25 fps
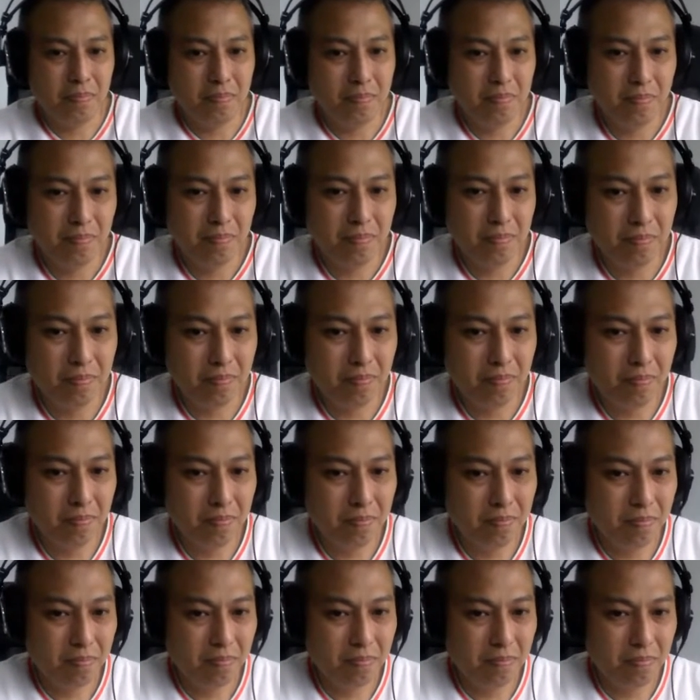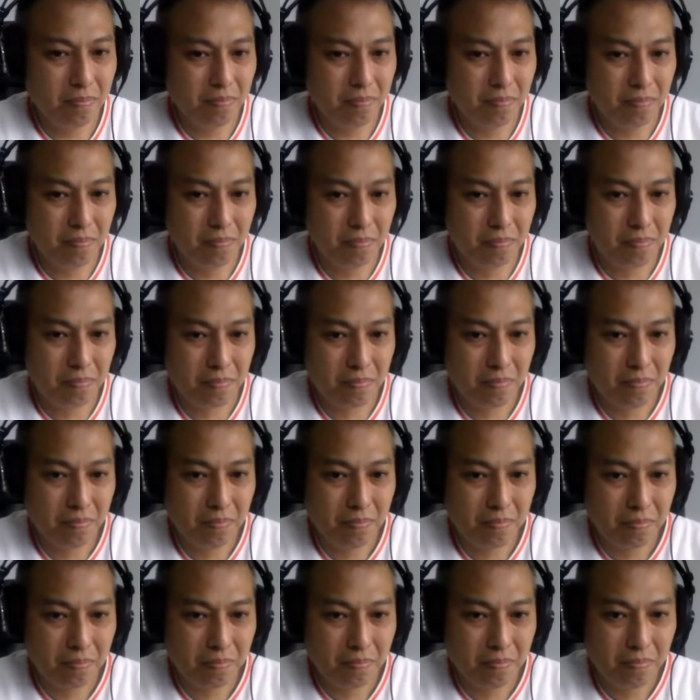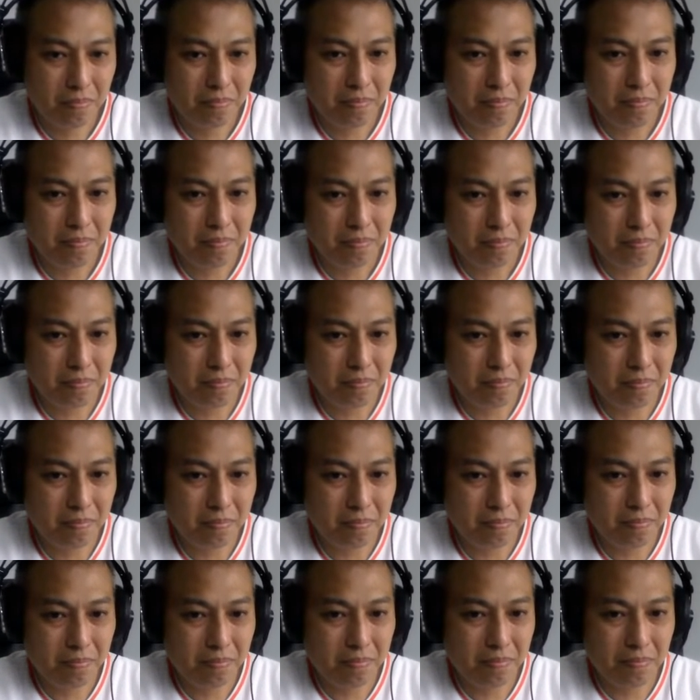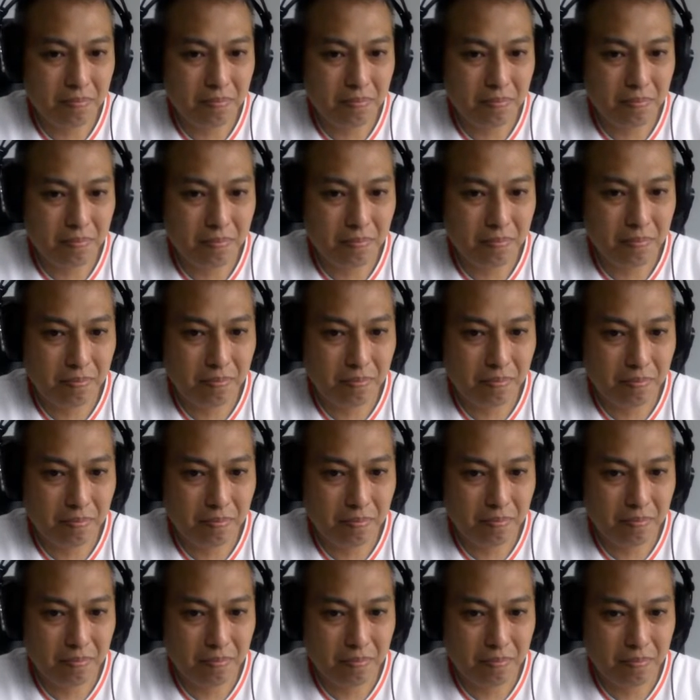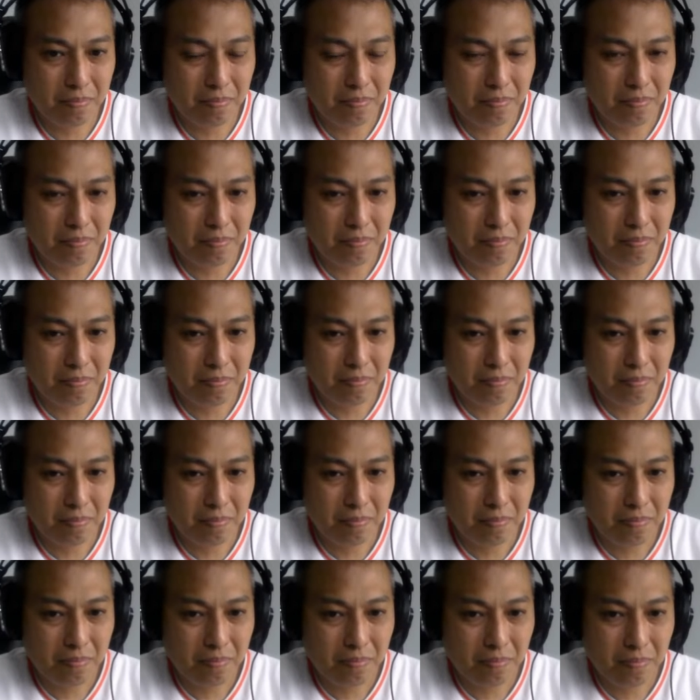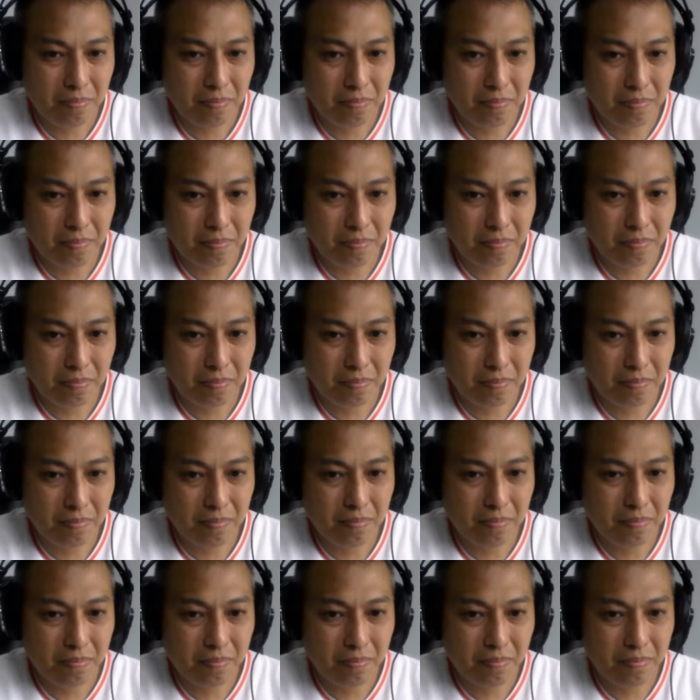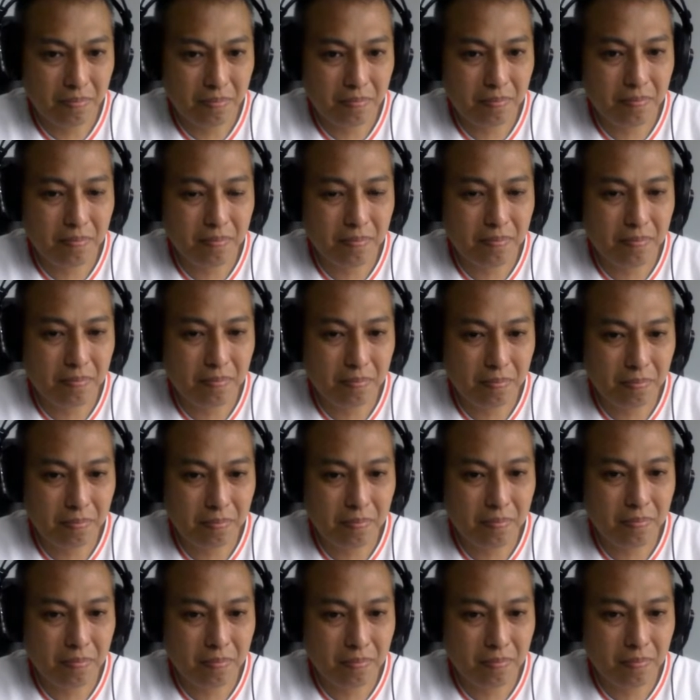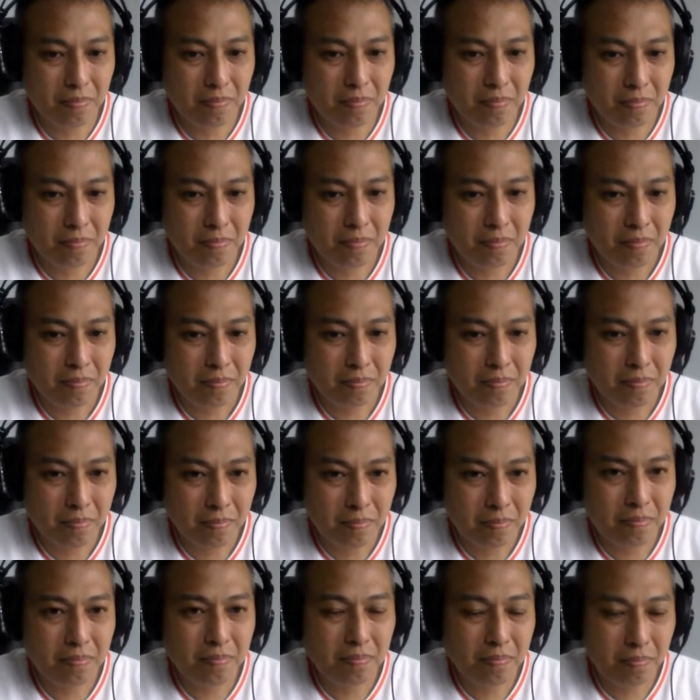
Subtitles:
No words are spoken by the person on screen.